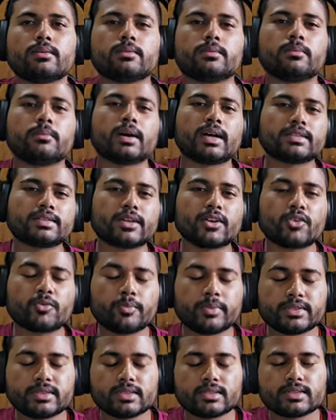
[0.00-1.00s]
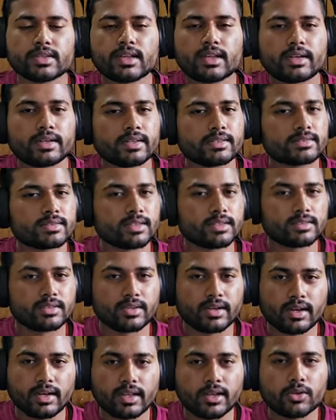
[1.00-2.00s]
Master of Business Analytics is
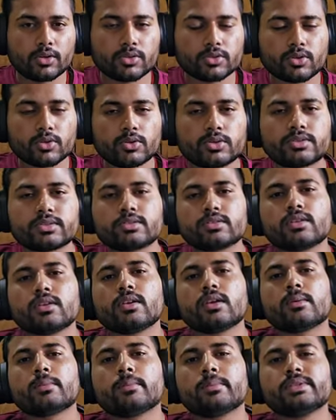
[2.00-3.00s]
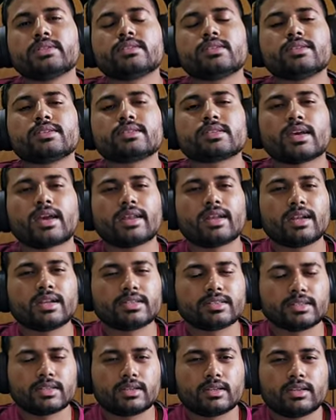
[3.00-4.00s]
really a good course. Business
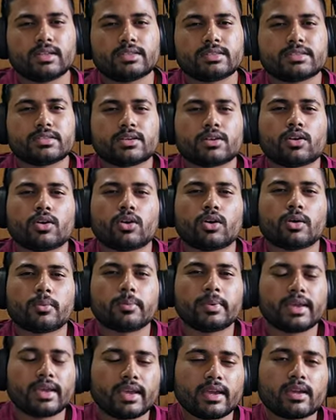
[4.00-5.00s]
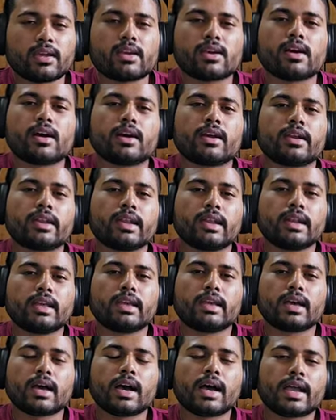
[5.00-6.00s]
Analyst or BA are really
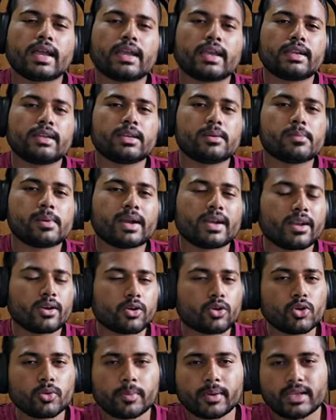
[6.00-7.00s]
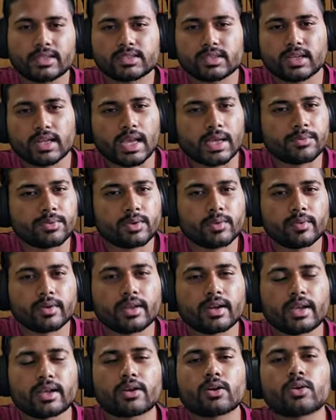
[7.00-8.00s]
high in demand occupation everywhere
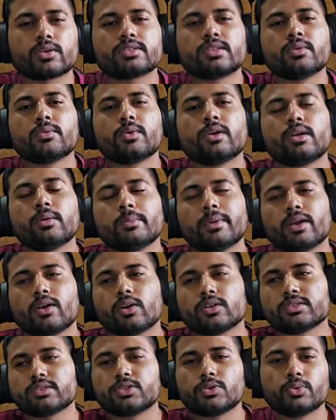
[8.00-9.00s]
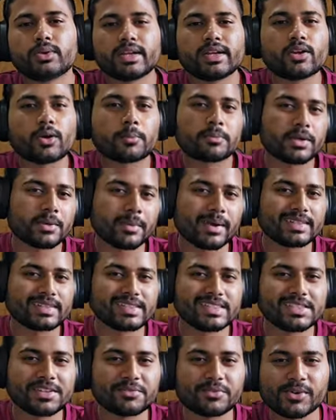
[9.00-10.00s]
across the world, because you need
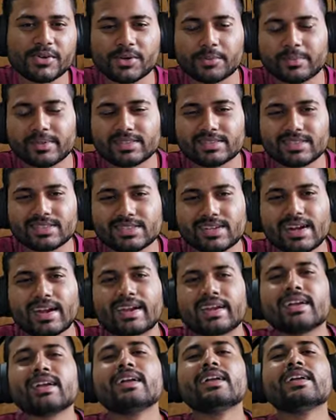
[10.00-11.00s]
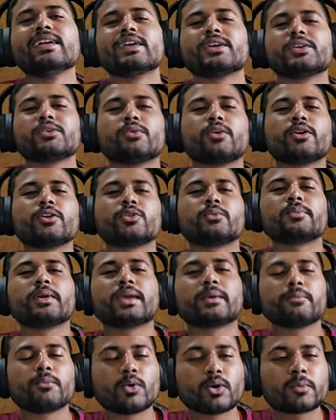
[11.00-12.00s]
optimization for your business, right? You want to
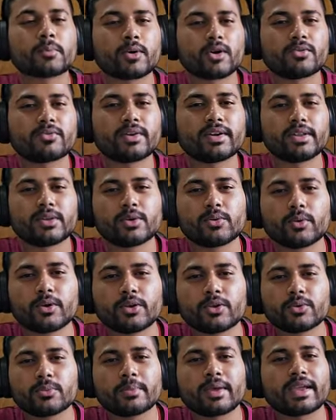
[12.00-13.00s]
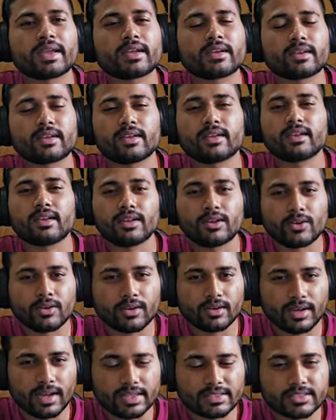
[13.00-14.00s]
make more profit, you want to make
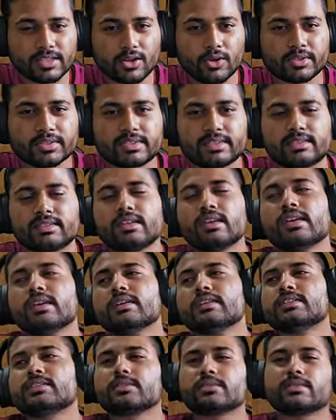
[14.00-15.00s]
less losses. So